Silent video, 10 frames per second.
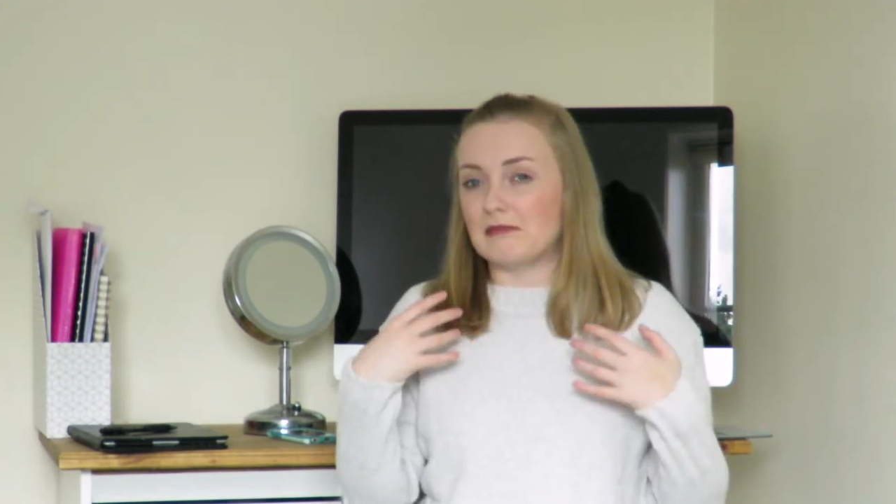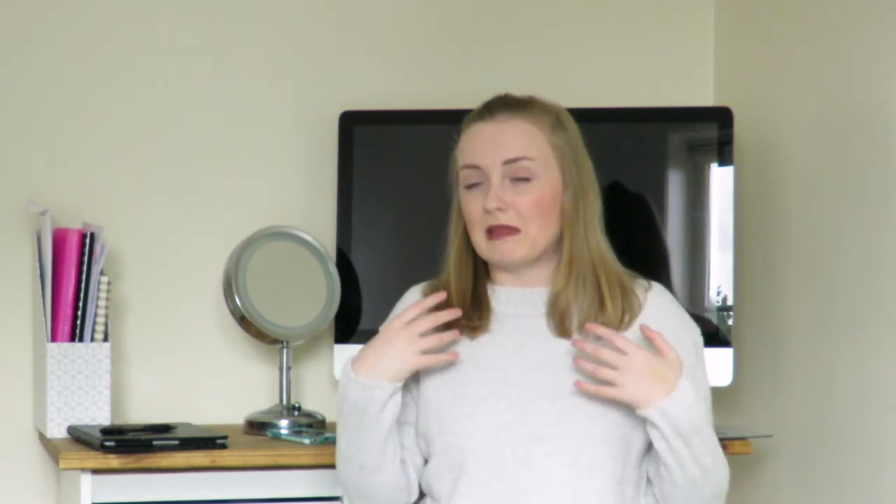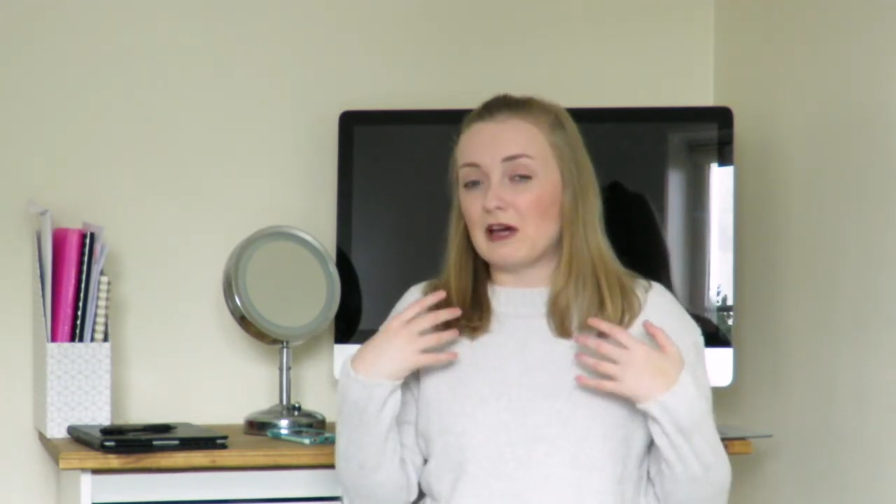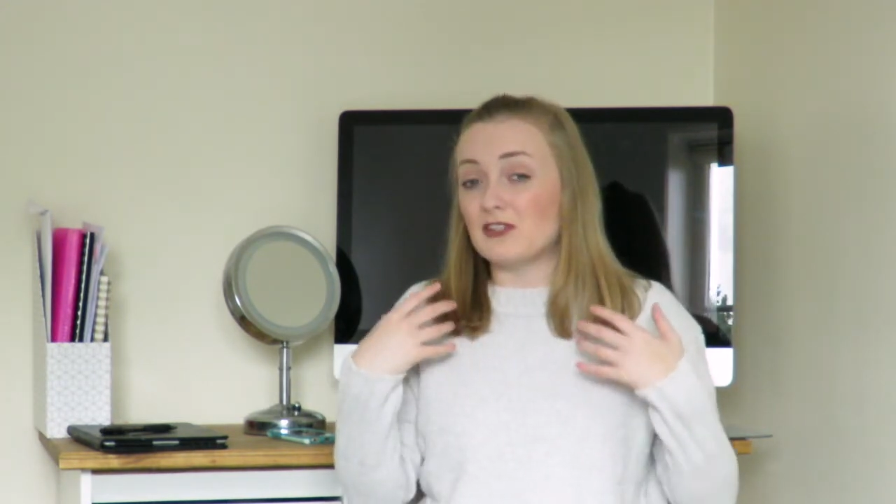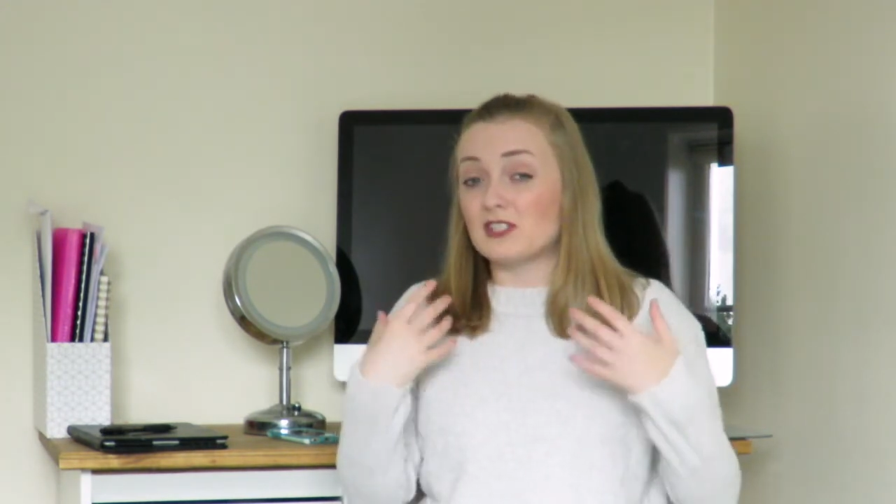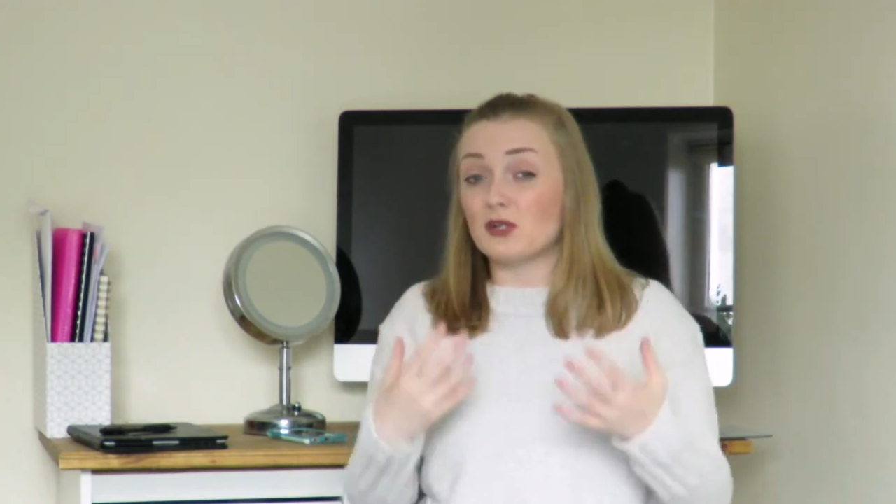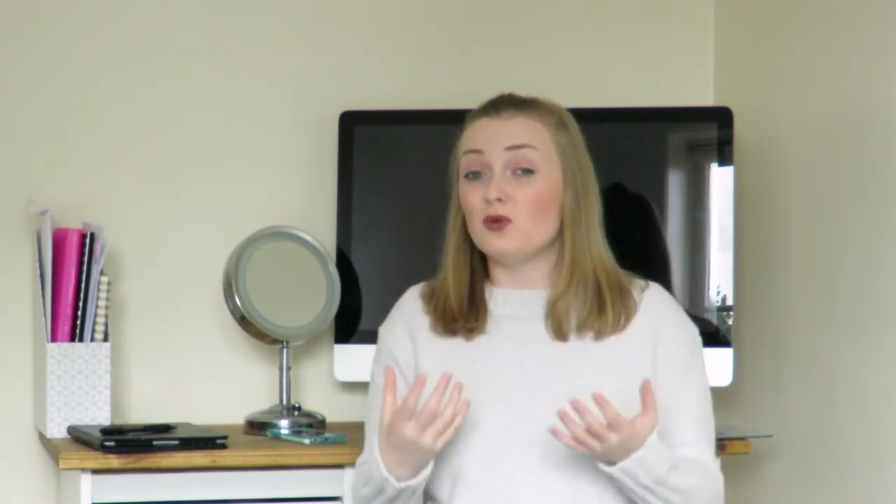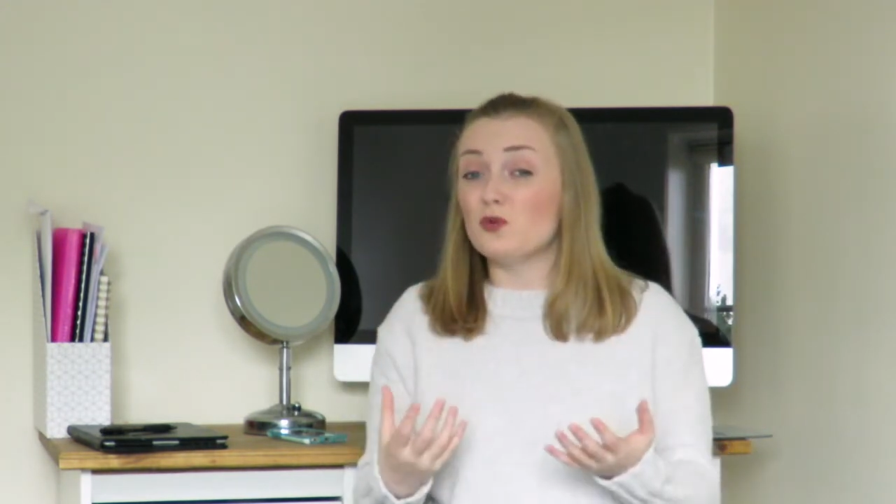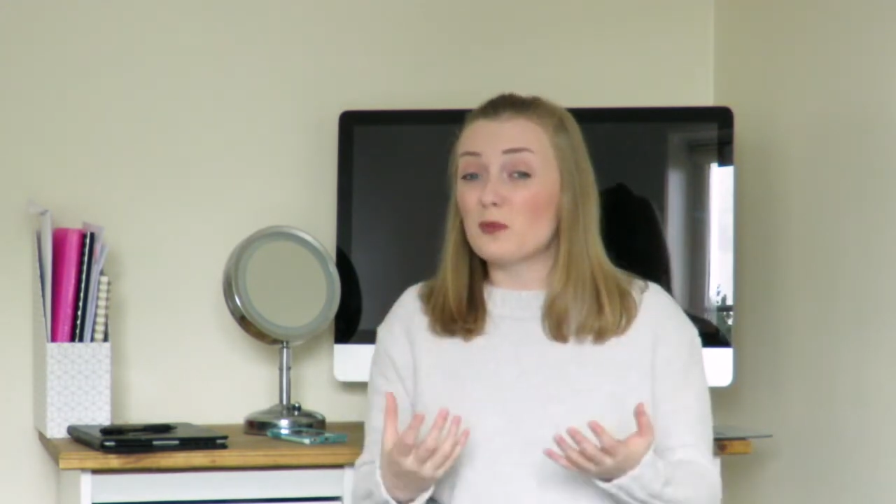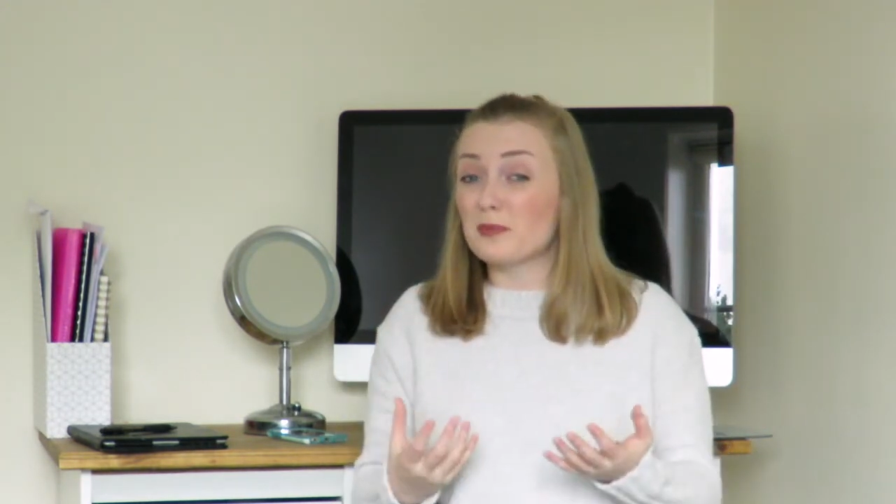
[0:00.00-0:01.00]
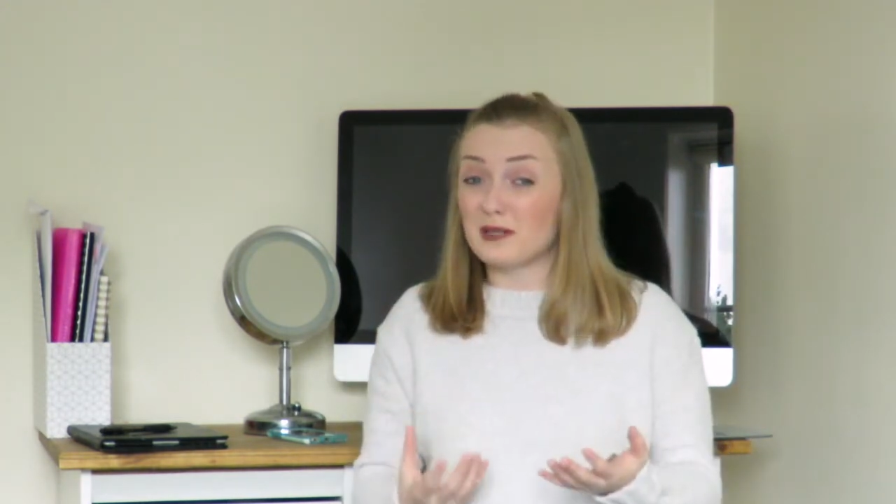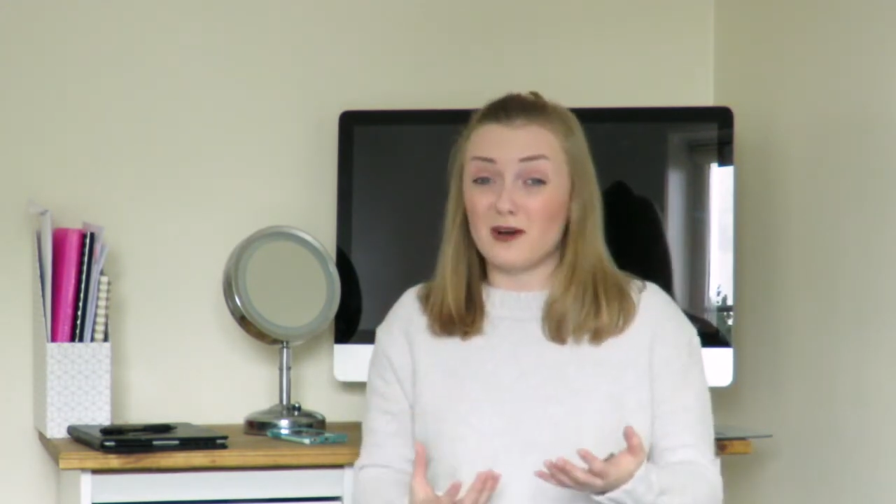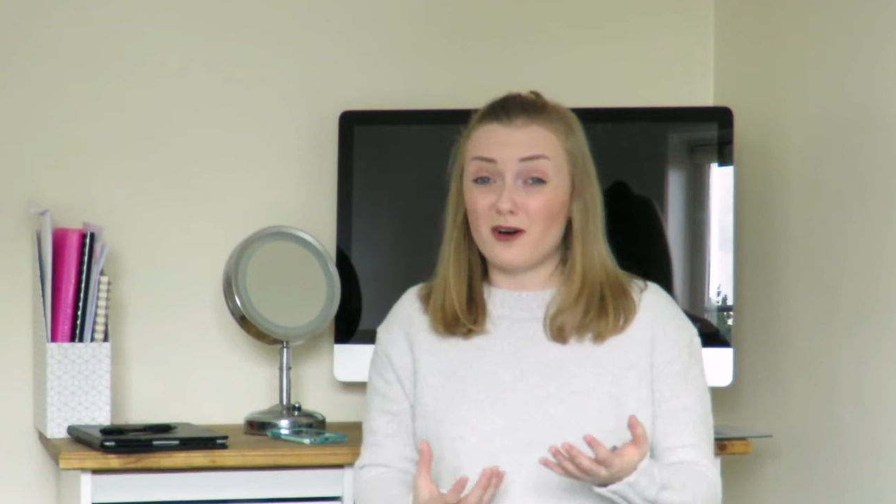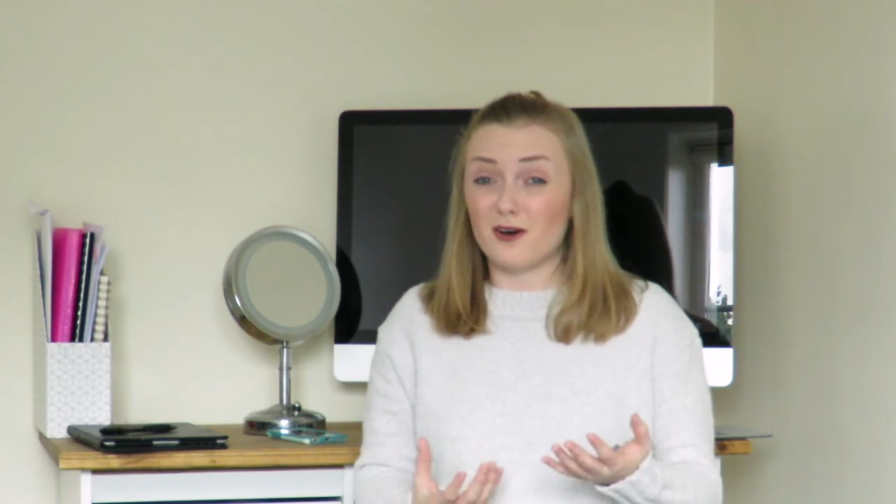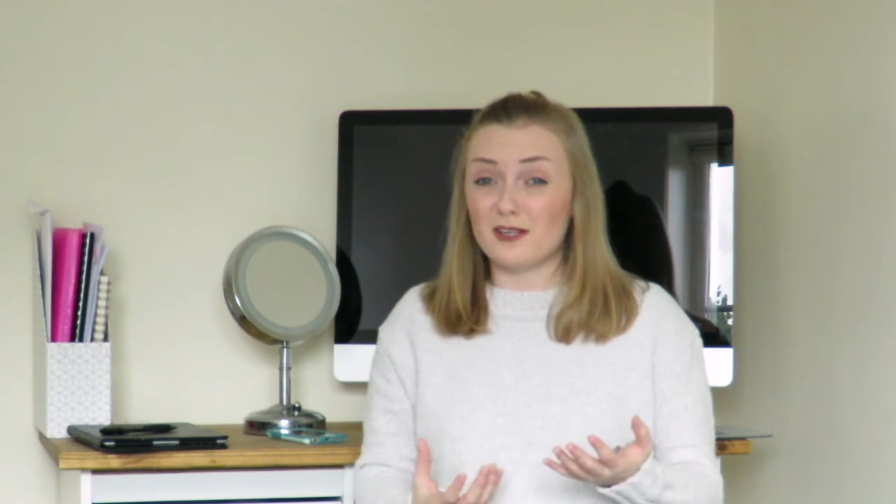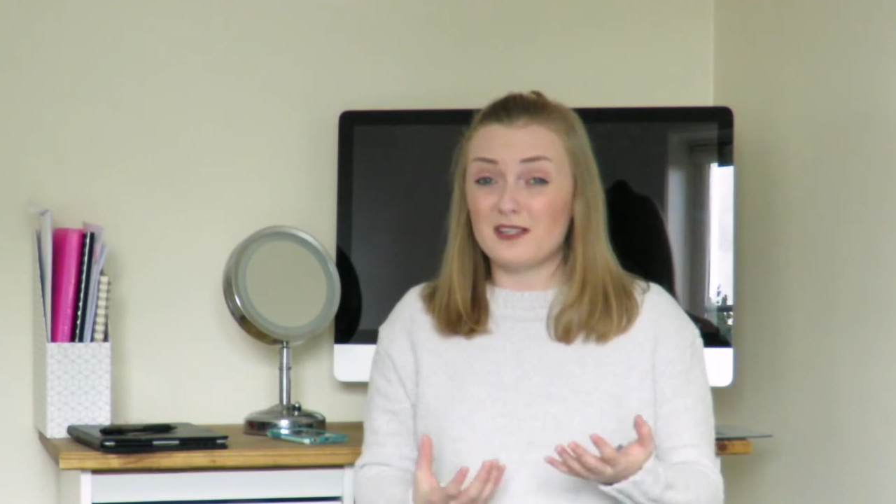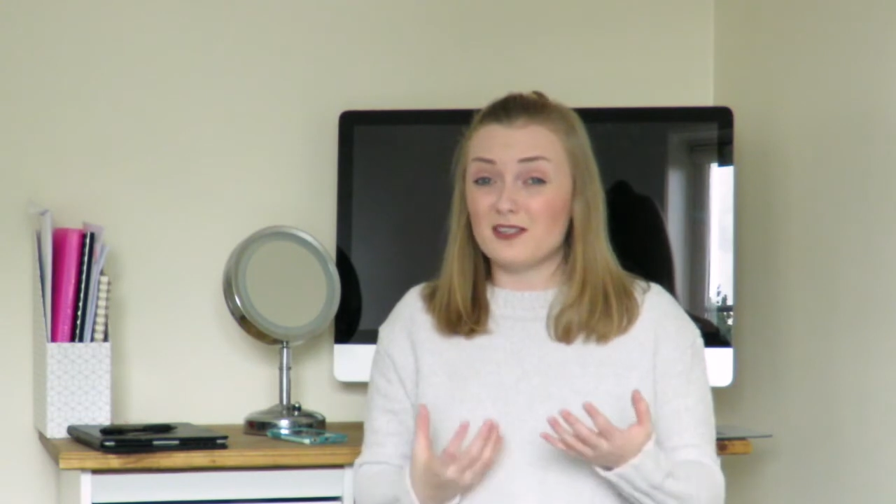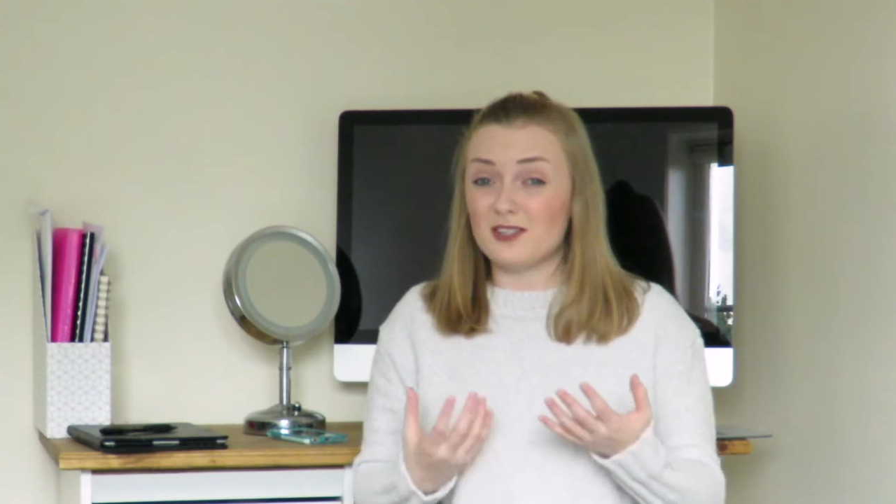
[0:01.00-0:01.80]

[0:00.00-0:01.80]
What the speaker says: that until you apply,